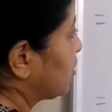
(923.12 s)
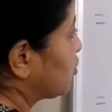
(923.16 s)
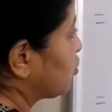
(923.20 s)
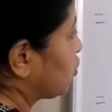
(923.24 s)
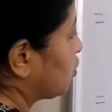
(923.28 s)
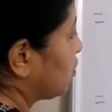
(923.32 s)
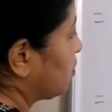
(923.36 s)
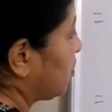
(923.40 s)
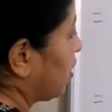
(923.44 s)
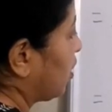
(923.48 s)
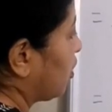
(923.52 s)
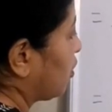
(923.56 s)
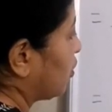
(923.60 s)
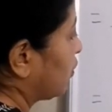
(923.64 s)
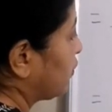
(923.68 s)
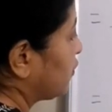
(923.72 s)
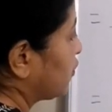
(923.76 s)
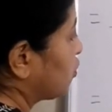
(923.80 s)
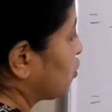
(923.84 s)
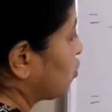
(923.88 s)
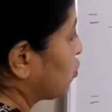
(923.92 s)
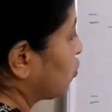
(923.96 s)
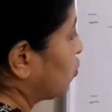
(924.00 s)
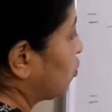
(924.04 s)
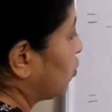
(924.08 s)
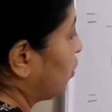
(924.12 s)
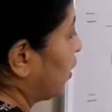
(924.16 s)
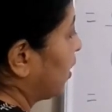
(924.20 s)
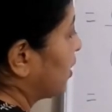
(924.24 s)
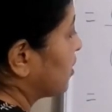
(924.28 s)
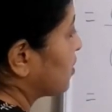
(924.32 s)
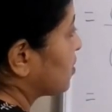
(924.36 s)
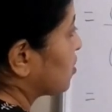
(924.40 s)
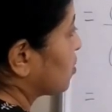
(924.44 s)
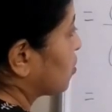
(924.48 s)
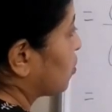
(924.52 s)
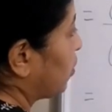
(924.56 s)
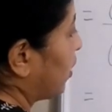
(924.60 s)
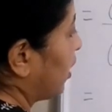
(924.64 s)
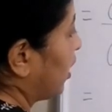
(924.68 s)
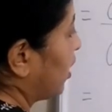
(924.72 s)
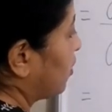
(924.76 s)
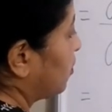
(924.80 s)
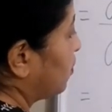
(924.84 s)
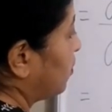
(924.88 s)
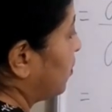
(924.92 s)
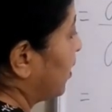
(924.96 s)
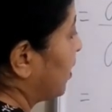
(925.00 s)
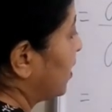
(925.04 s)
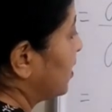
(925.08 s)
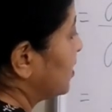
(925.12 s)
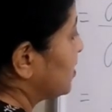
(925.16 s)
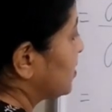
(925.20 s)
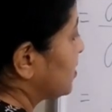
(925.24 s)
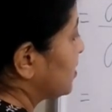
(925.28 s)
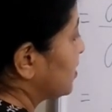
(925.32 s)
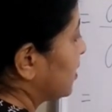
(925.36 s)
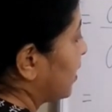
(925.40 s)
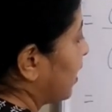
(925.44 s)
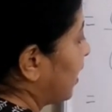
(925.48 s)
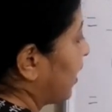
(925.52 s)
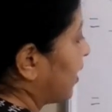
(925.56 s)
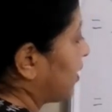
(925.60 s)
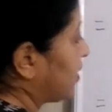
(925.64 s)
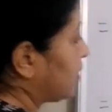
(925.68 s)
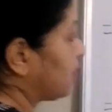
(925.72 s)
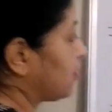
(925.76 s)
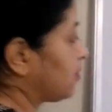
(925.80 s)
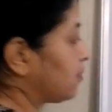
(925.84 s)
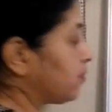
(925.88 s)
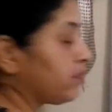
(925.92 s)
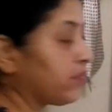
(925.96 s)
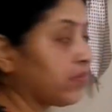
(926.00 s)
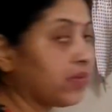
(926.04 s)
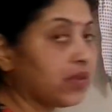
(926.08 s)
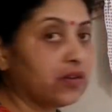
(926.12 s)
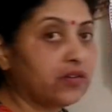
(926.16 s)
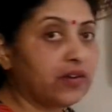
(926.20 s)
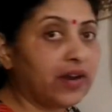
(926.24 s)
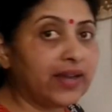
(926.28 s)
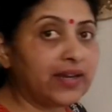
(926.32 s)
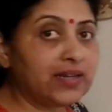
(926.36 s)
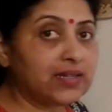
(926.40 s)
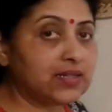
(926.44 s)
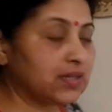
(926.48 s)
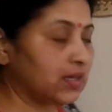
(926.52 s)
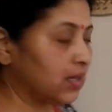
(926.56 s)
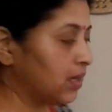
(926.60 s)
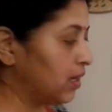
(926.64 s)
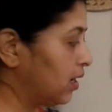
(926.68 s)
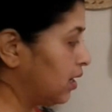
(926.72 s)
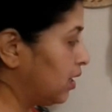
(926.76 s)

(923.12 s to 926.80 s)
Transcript: raised to the power of 2n square plus n, right?